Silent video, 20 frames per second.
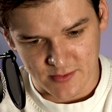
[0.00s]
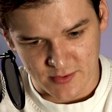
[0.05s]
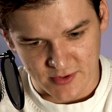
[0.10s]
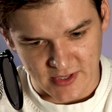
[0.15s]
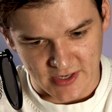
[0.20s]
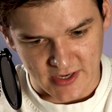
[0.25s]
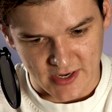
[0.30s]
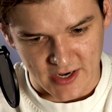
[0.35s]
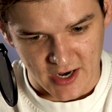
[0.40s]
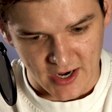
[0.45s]

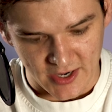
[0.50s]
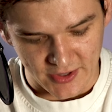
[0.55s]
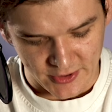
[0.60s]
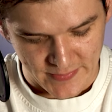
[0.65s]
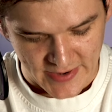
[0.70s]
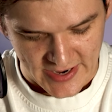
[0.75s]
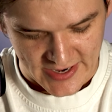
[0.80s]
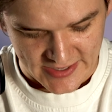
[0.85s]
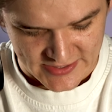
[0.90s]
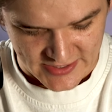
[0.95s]
The color
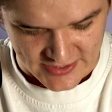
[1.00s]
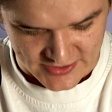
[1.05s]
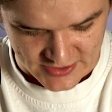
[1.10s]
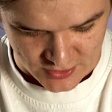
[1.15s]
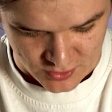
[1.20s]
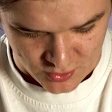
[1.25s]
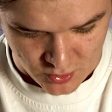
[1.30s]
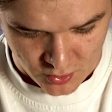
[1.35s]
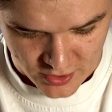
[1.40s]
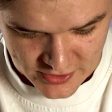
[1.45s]
match, that's a
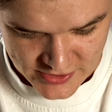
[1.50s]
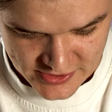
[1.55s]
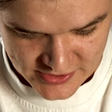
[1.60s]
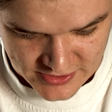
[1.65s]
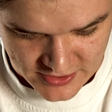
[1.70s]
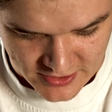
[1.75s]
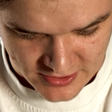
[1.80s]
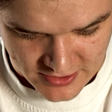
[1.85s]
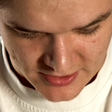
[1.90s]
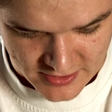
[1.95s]
gorgeous
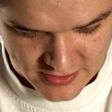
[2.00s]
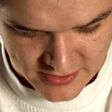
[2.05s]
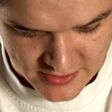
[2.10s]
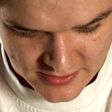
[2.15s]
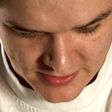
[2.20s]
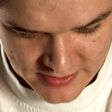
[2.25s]
card.